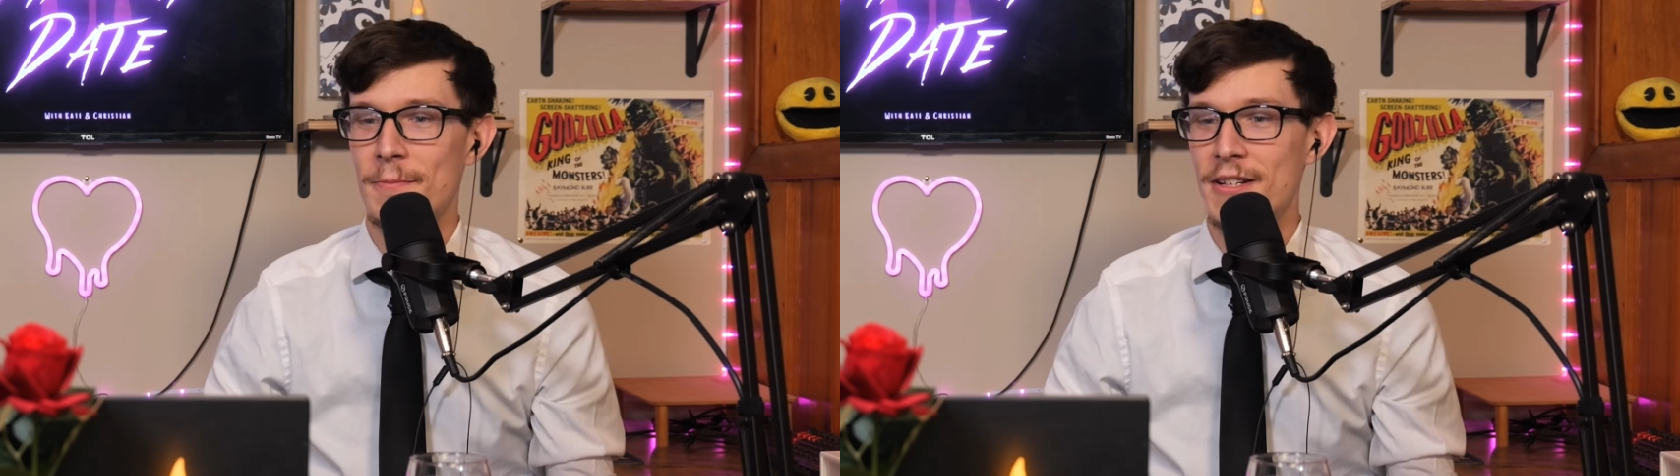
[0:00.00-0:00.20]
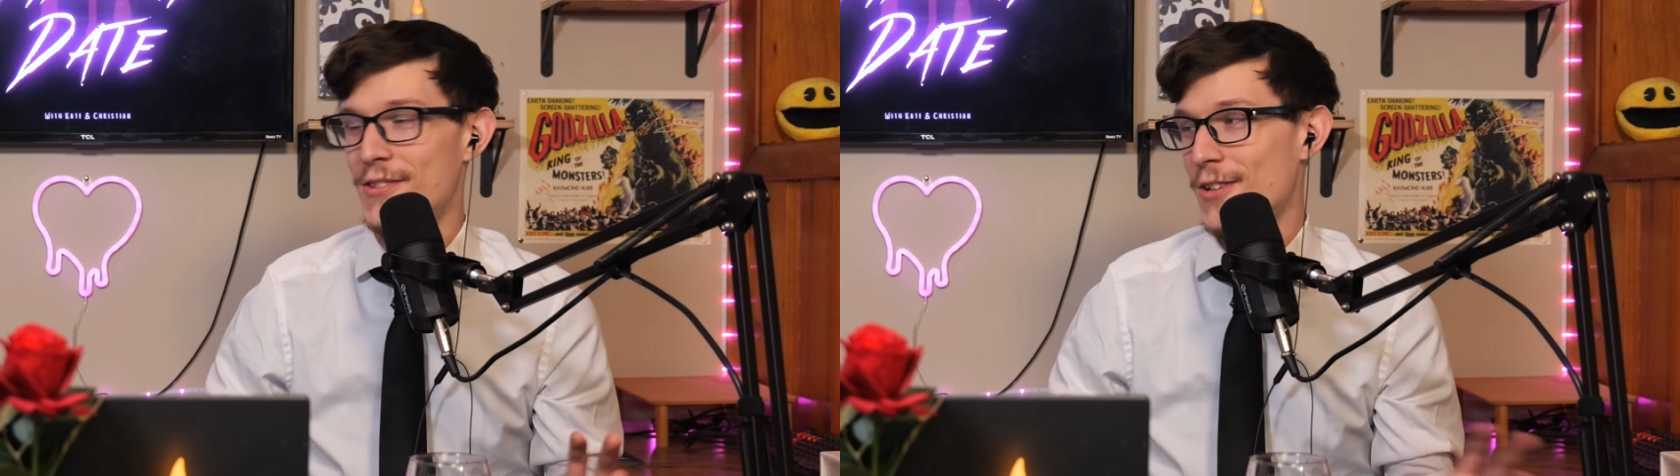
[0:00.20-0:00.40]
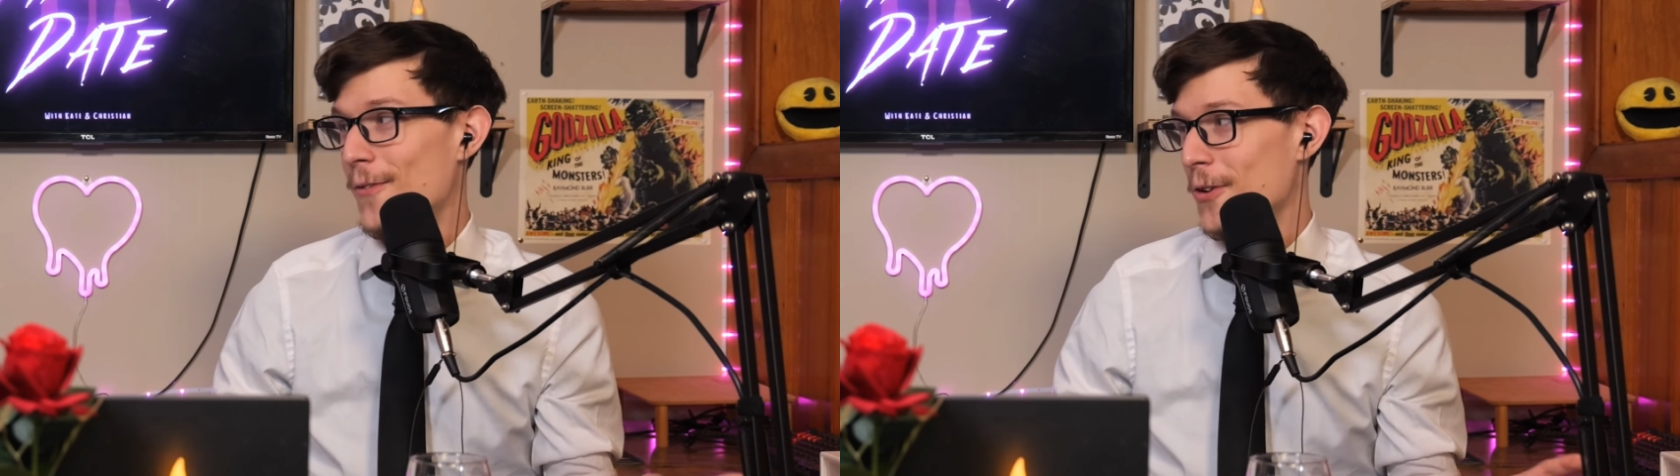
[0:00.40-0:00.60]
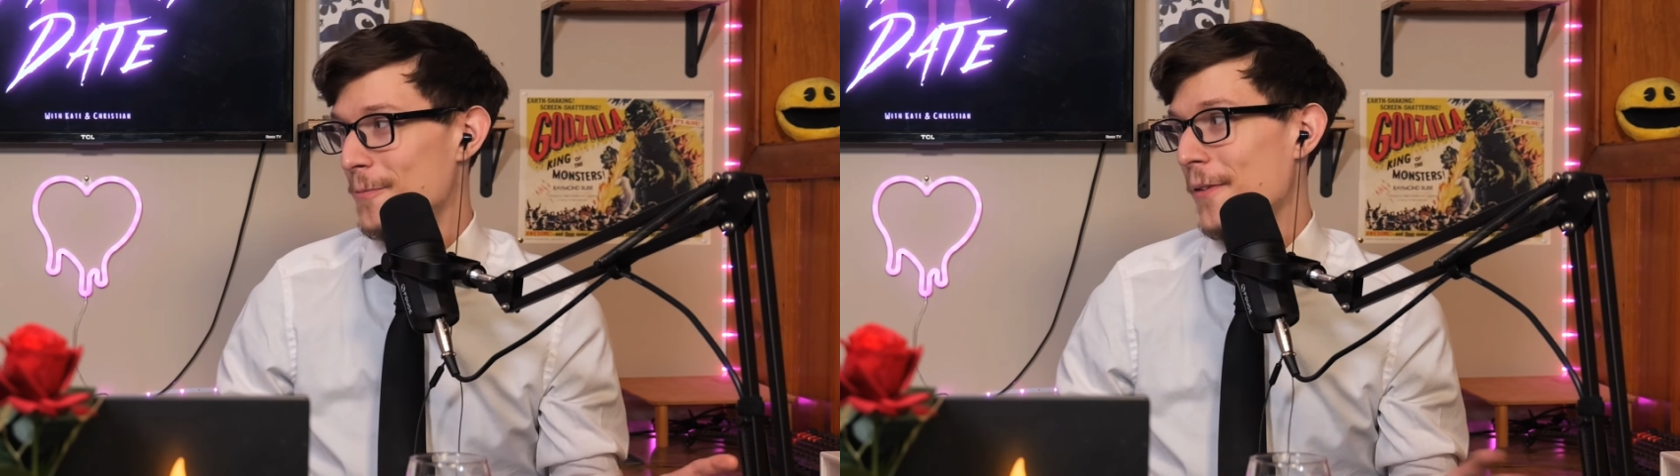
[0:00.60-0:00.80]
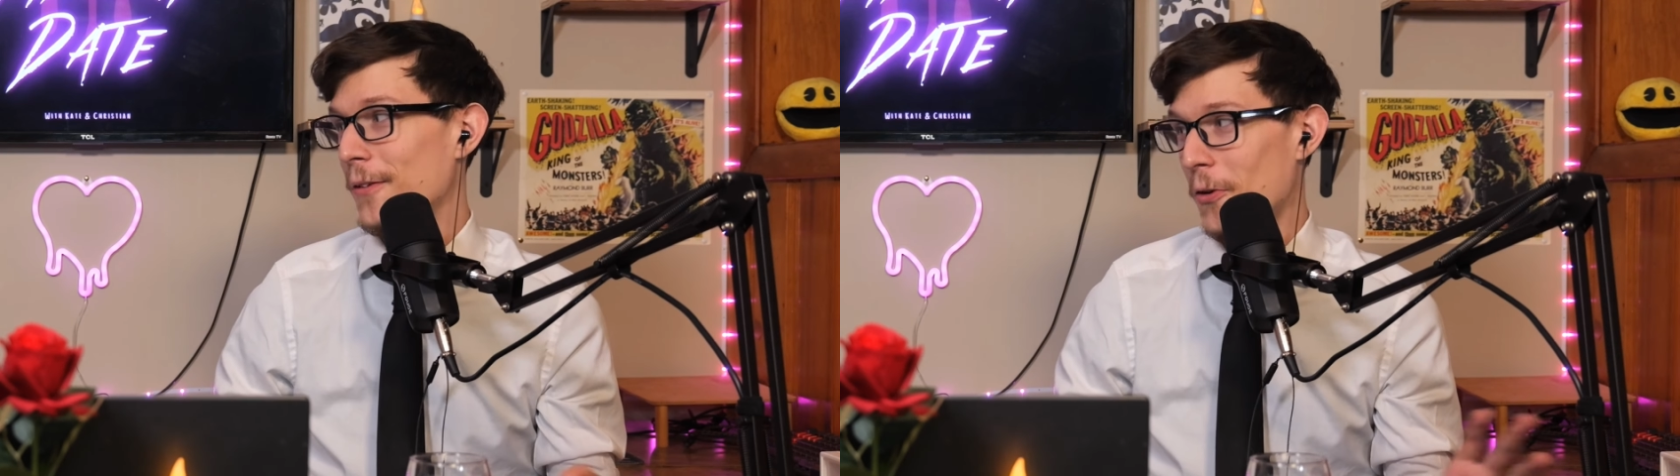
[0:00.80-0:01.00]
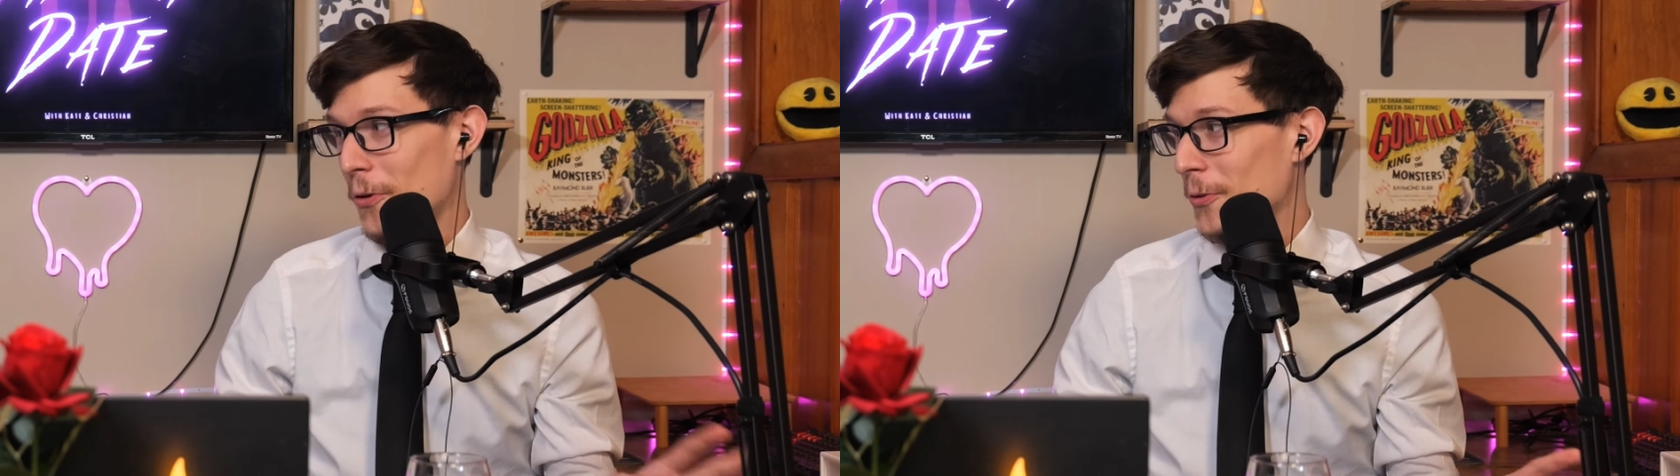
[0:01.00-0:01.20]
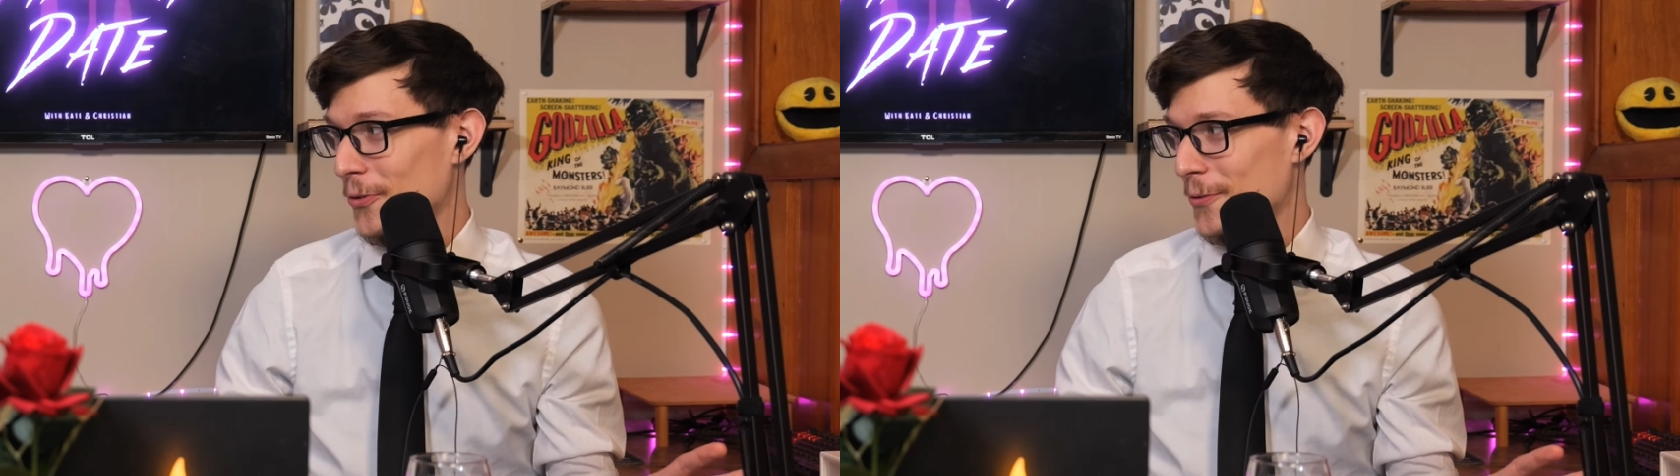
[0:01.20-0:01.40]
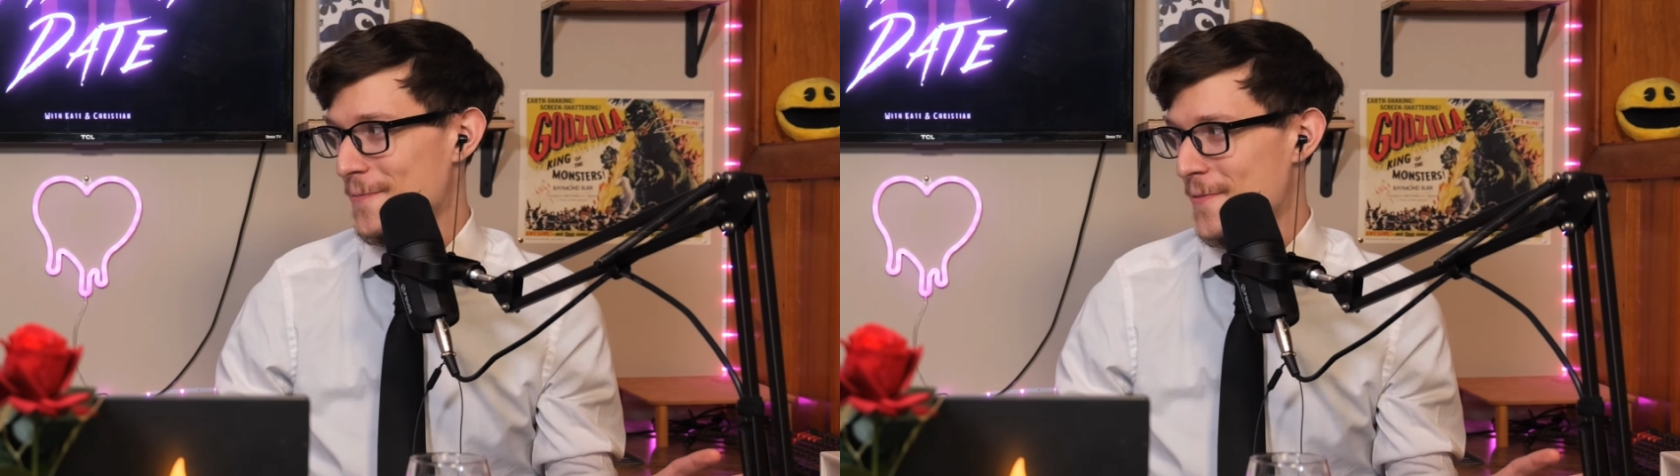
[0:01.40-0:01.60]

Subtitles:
been discovered by the locals.